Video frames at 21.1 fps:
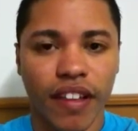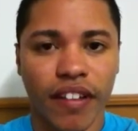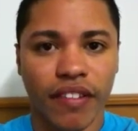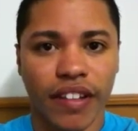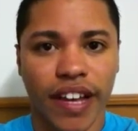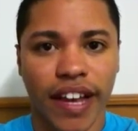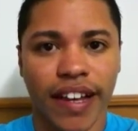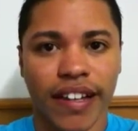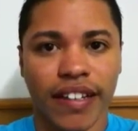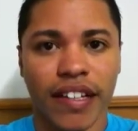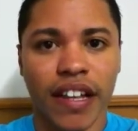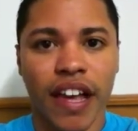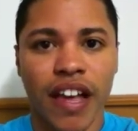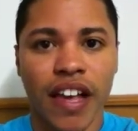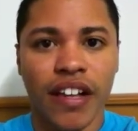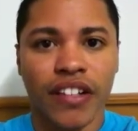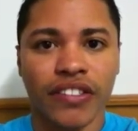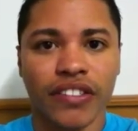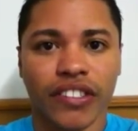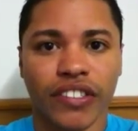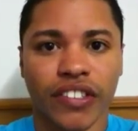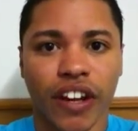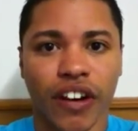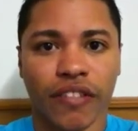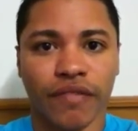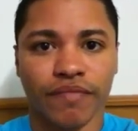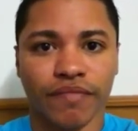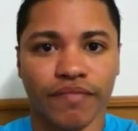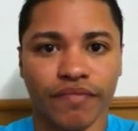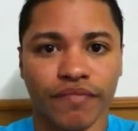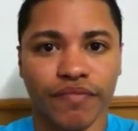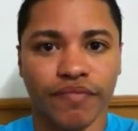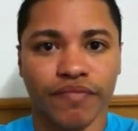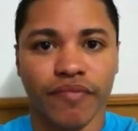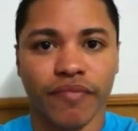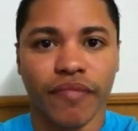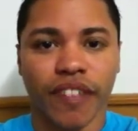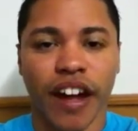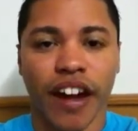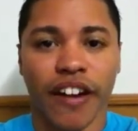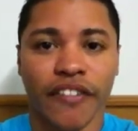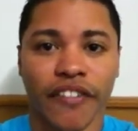Okay, so
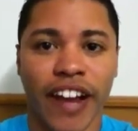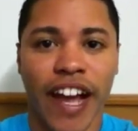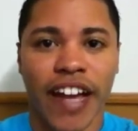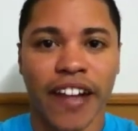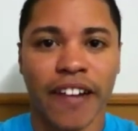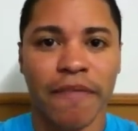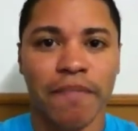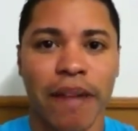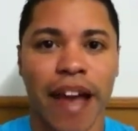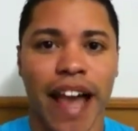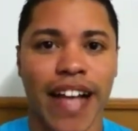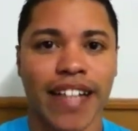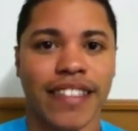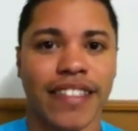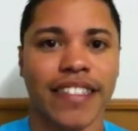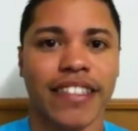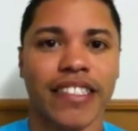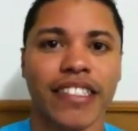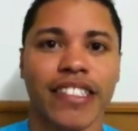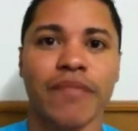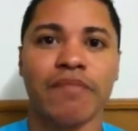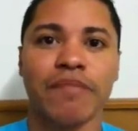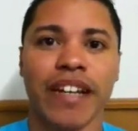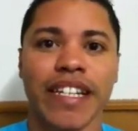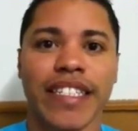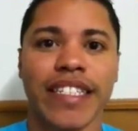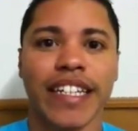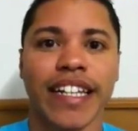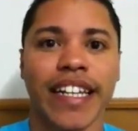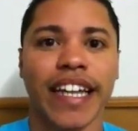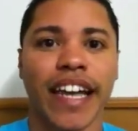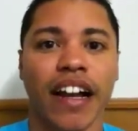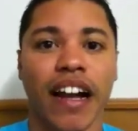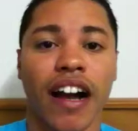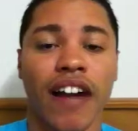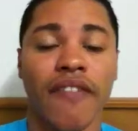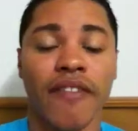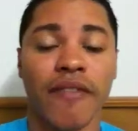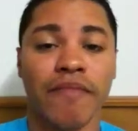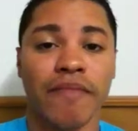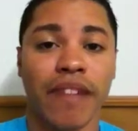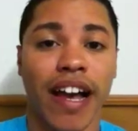a rite of passage is basically a
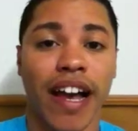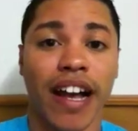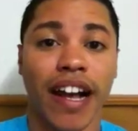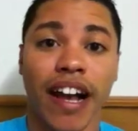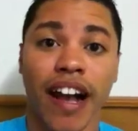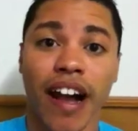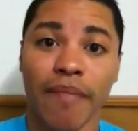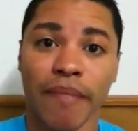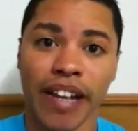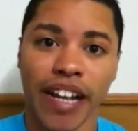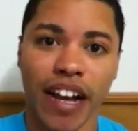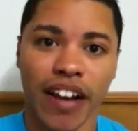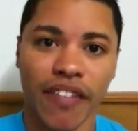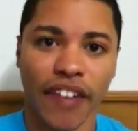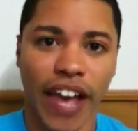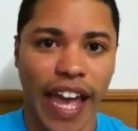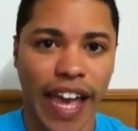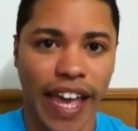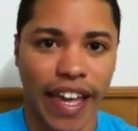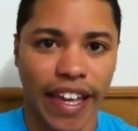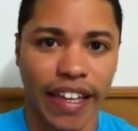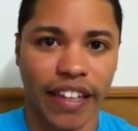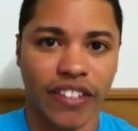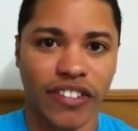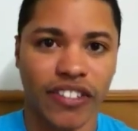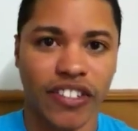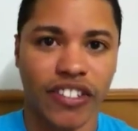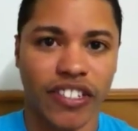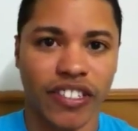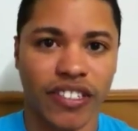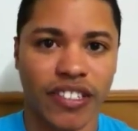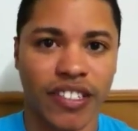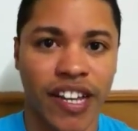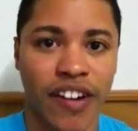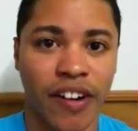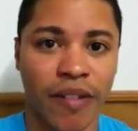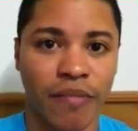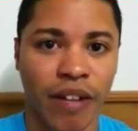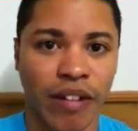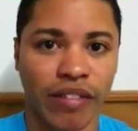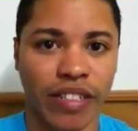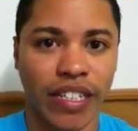coming of age
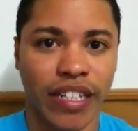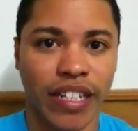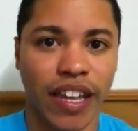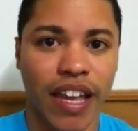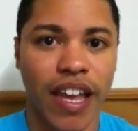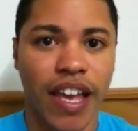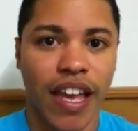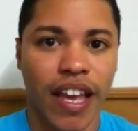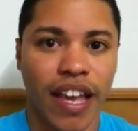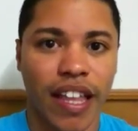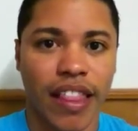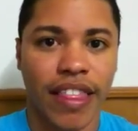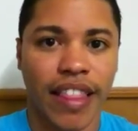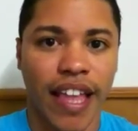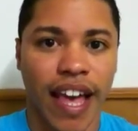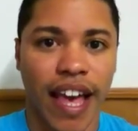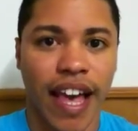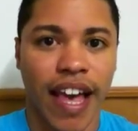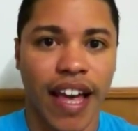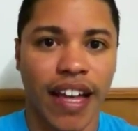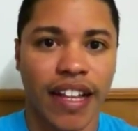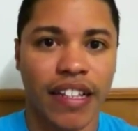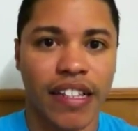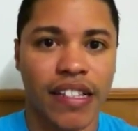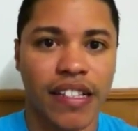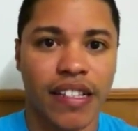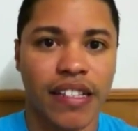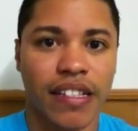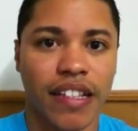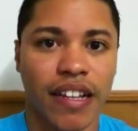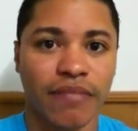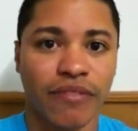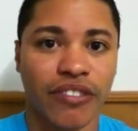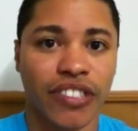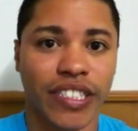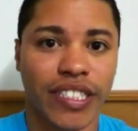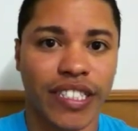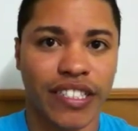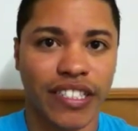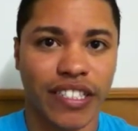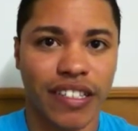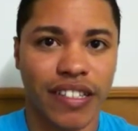ceremony that some
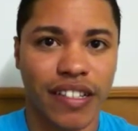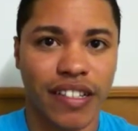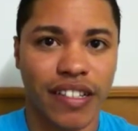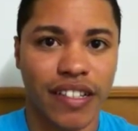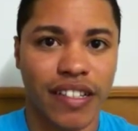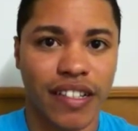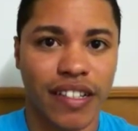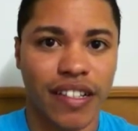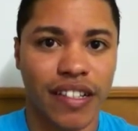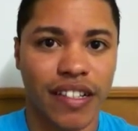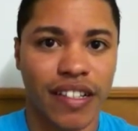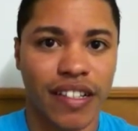traditions